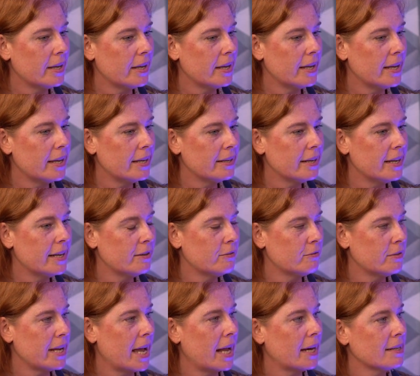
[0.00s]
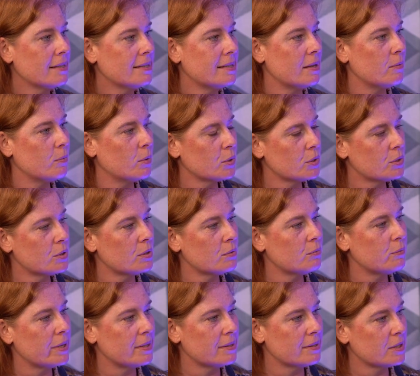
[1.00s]
In reality, what sort
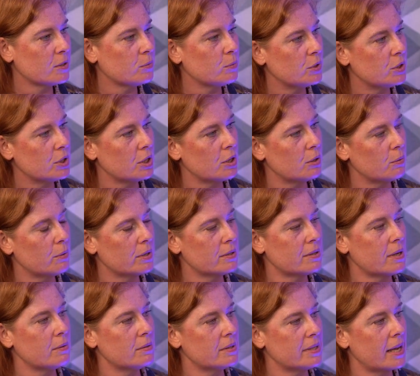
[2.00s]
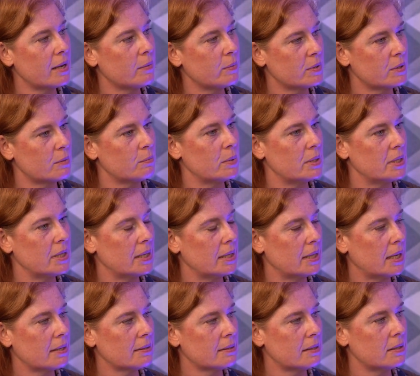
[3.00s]
of risks would you associate with somebody in
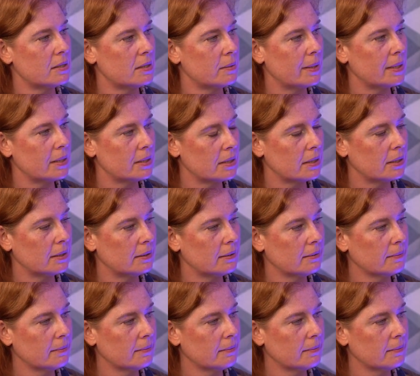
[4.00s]
that situation?